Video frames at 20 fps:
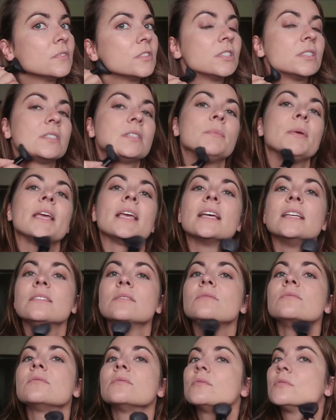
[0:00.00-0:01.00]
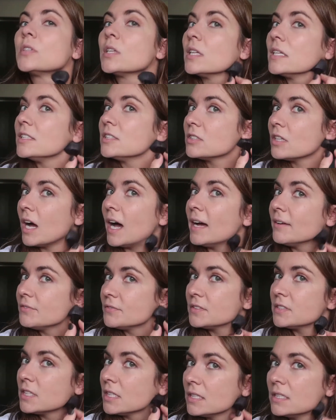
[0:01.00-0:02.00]
just to make it really
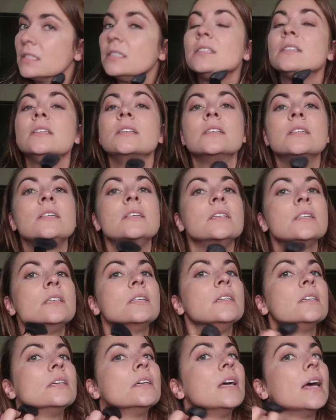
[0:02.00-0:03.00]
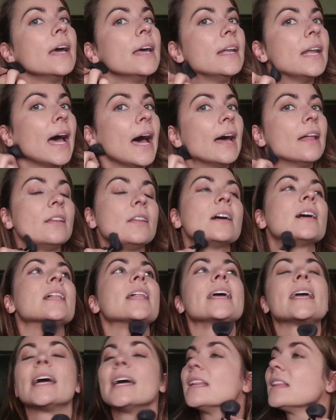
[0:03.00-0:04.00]
soft and not look
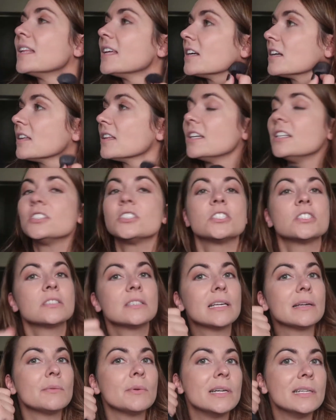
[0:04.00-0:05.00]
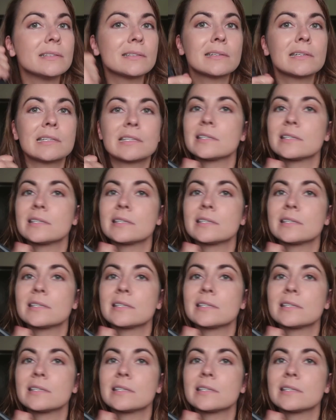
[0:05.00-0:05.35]
like I literally just like went